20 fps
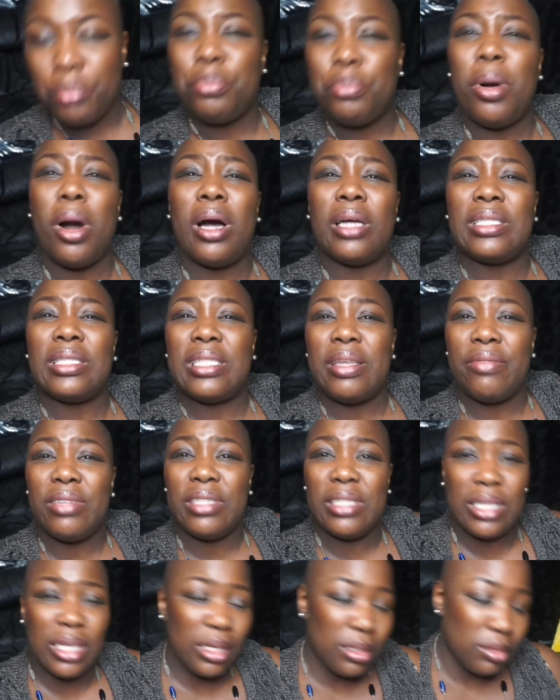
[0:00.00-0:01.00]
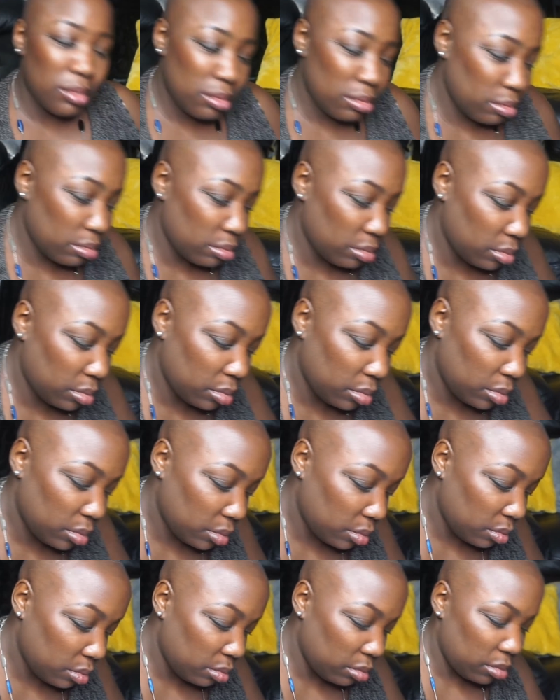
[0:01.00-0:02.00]
part 17,
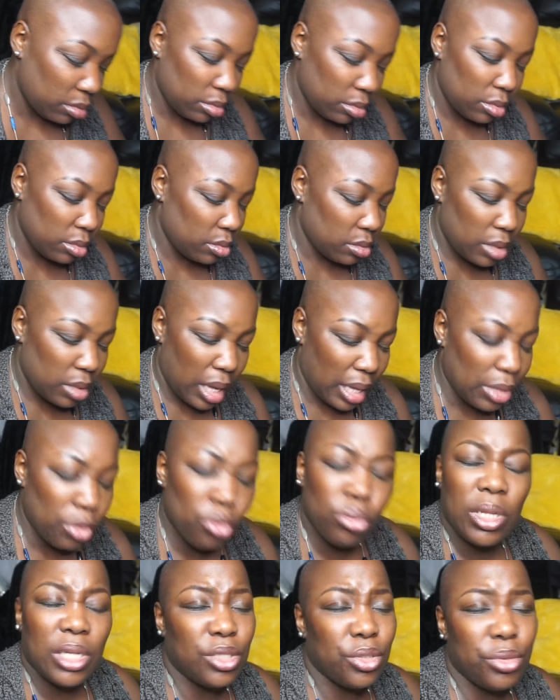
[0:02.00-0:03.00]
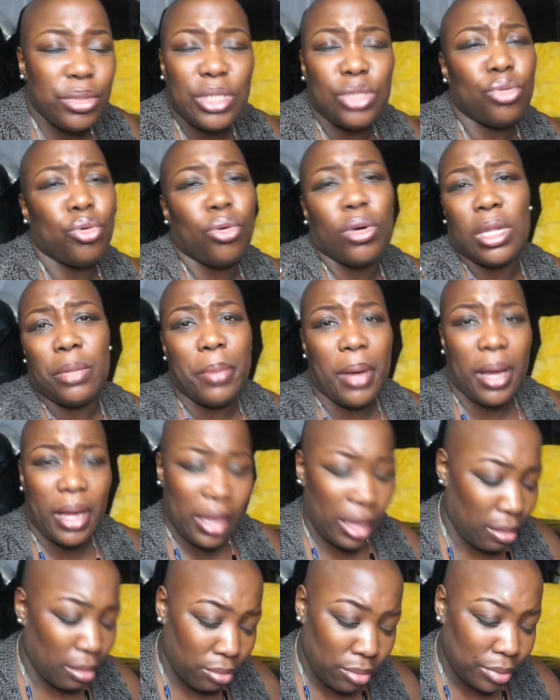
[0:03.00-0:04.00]
and all they're doing is talking about
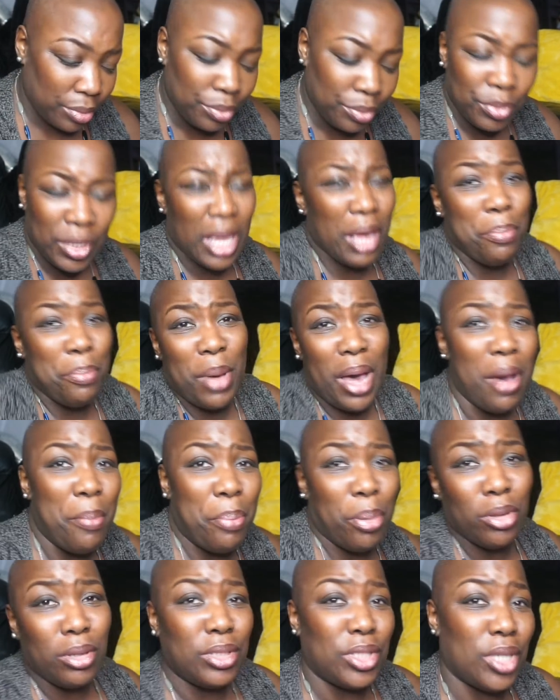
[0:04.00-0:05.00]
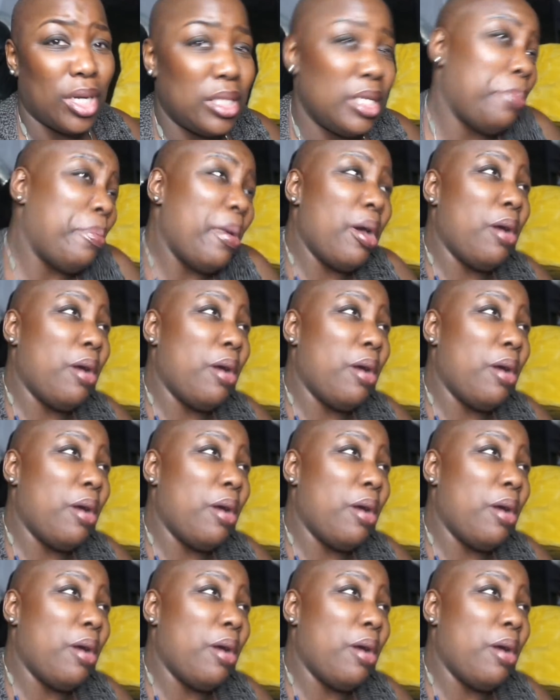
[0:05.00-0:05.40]
it. He better apologize.